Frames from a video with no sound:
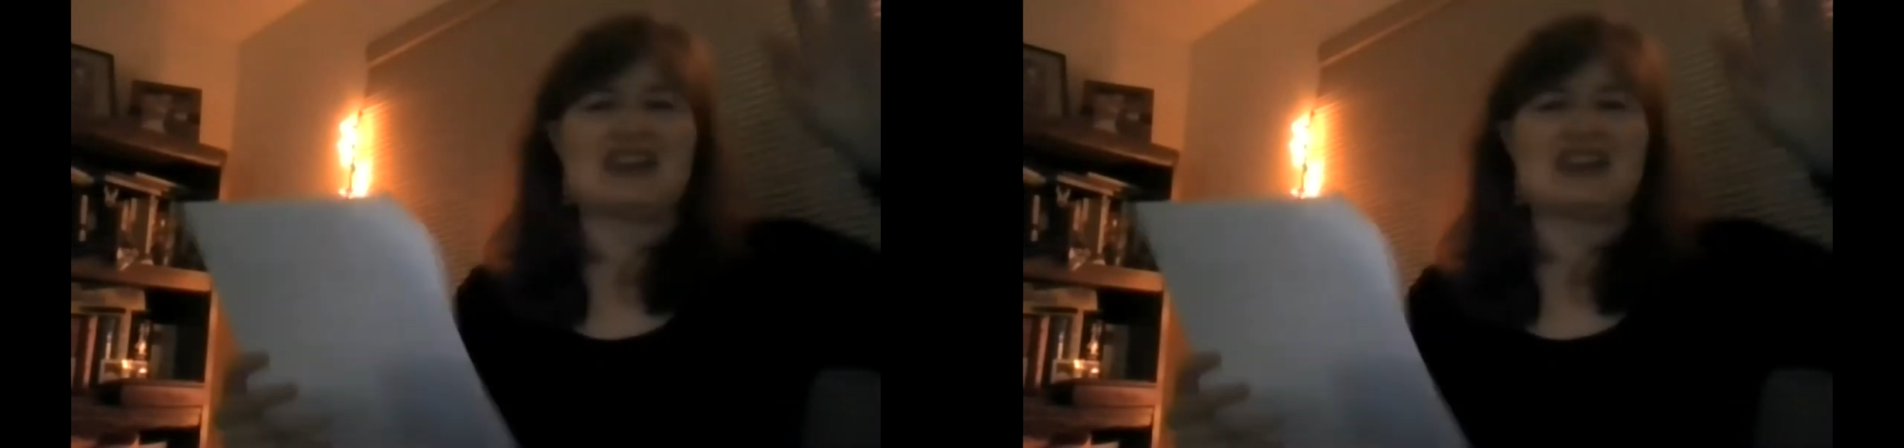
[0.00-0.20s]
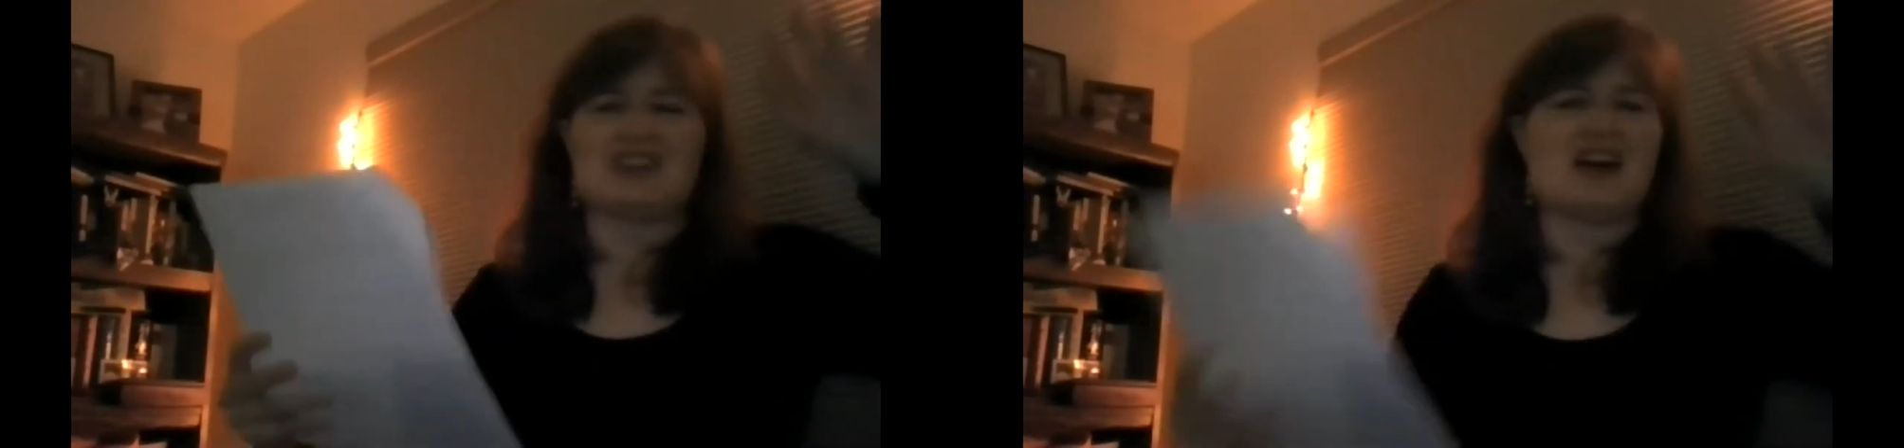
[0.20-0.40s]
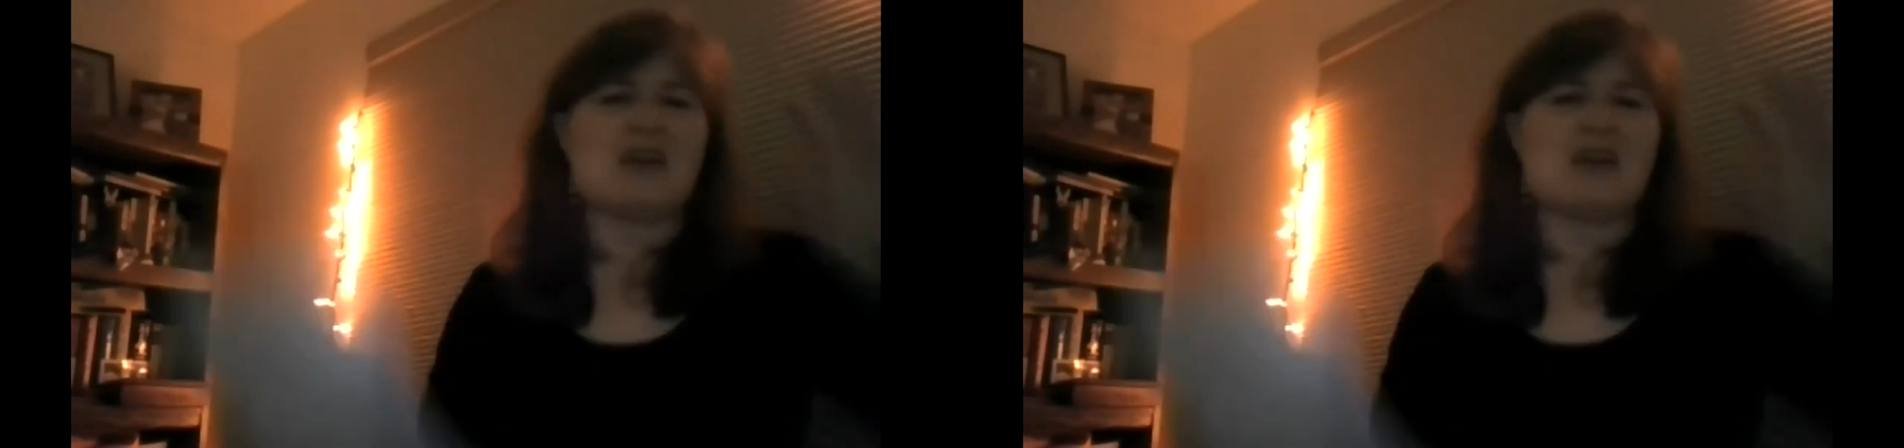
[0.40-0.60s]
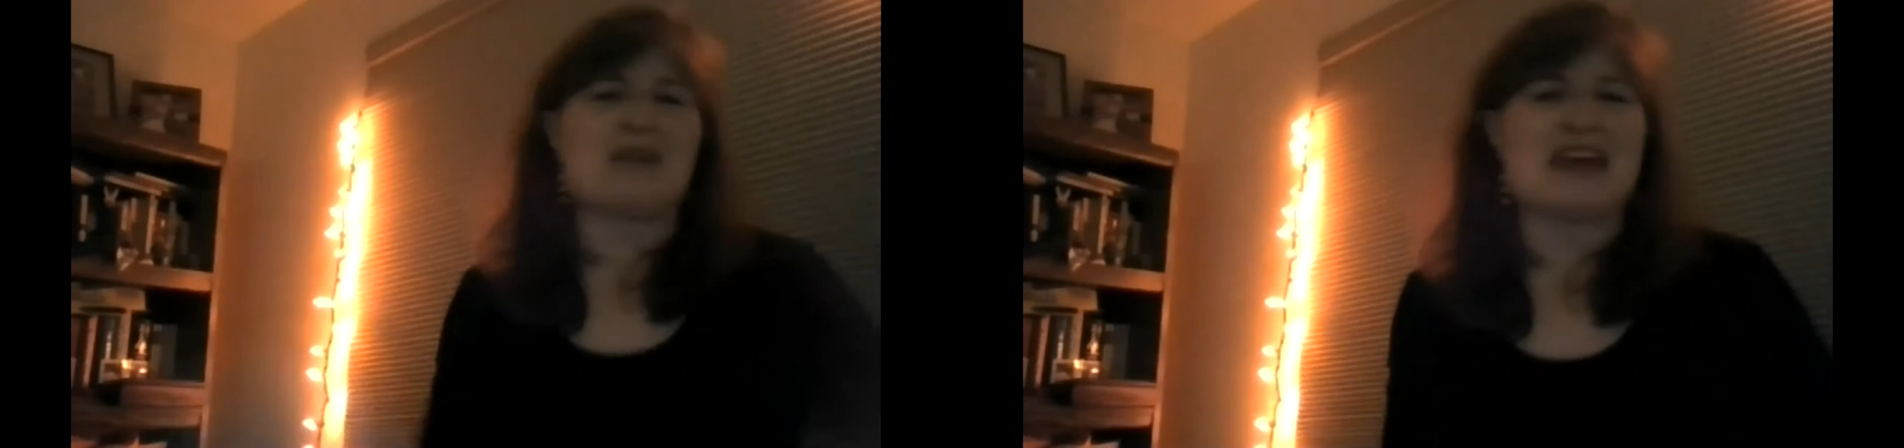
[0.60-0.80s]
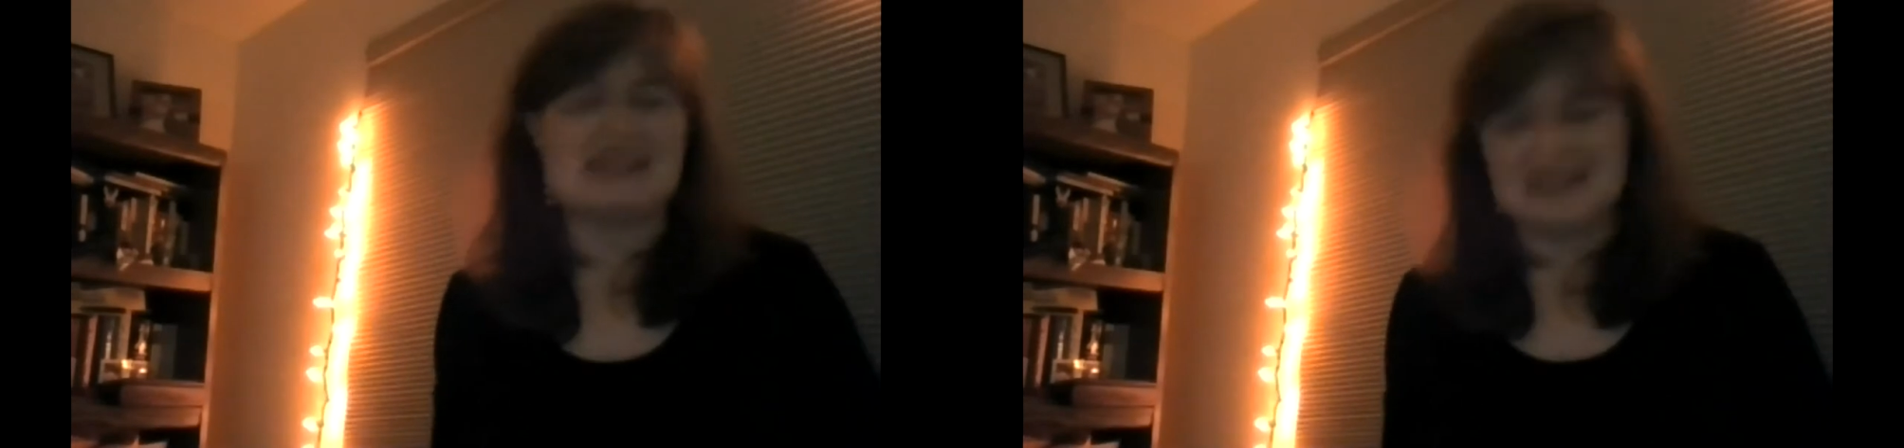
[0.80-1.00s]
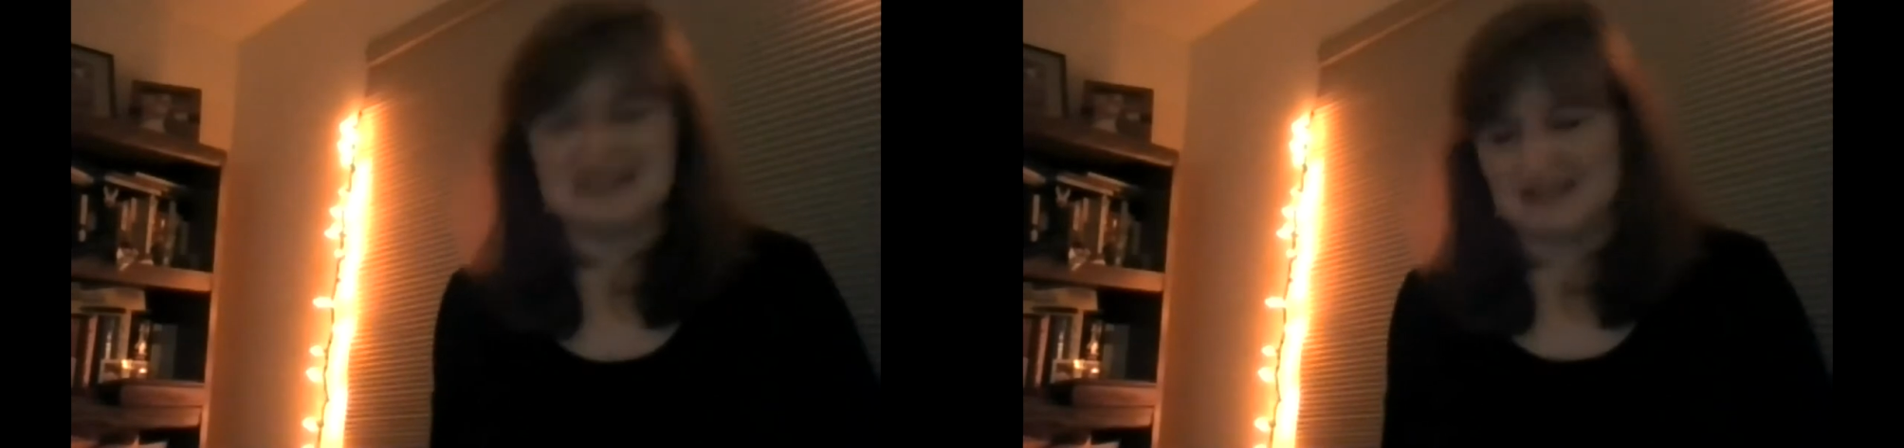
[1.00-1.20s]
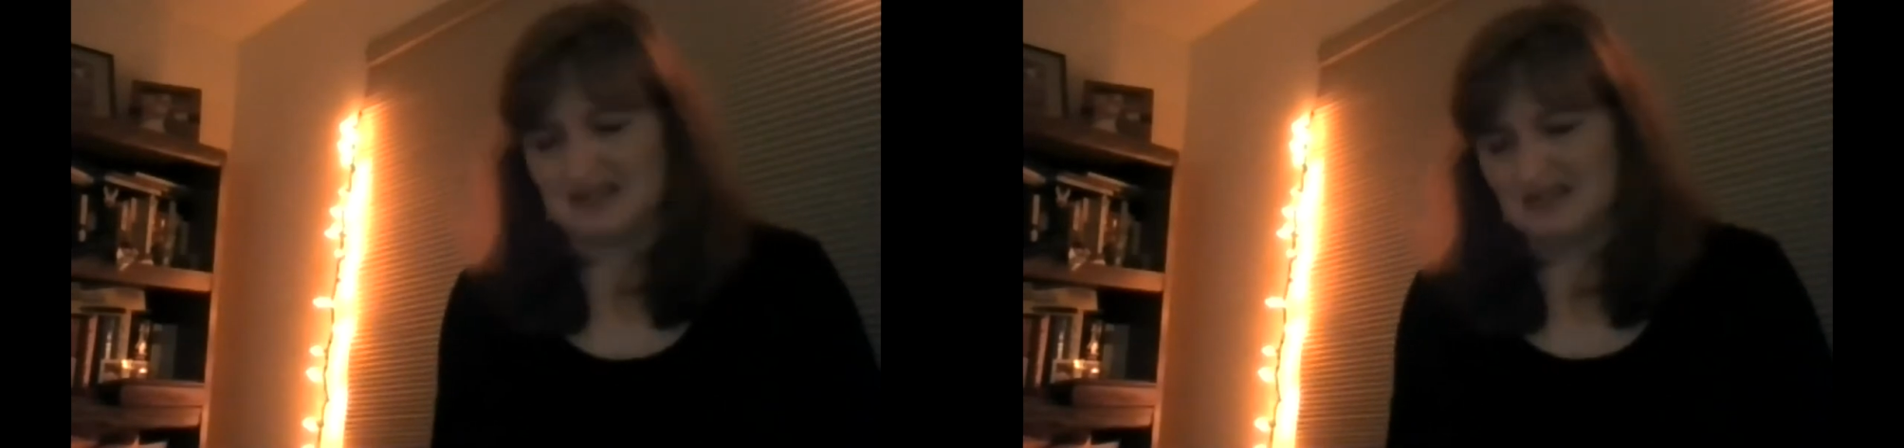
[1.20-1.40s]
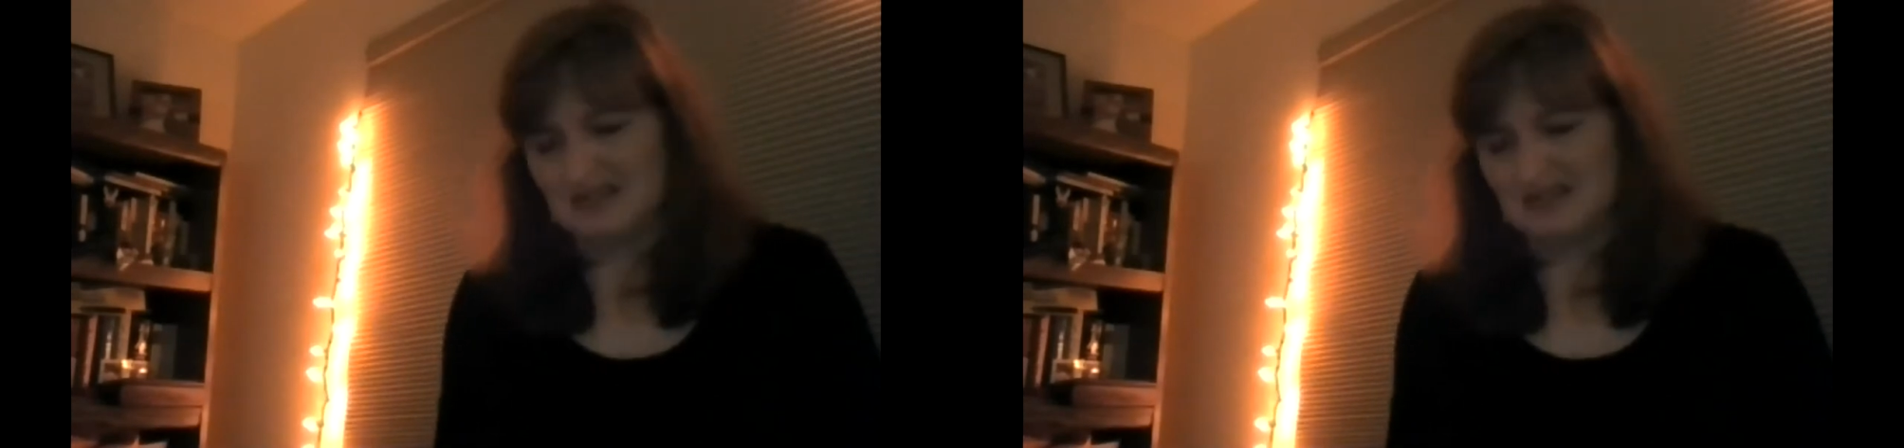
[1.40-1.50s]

and upended.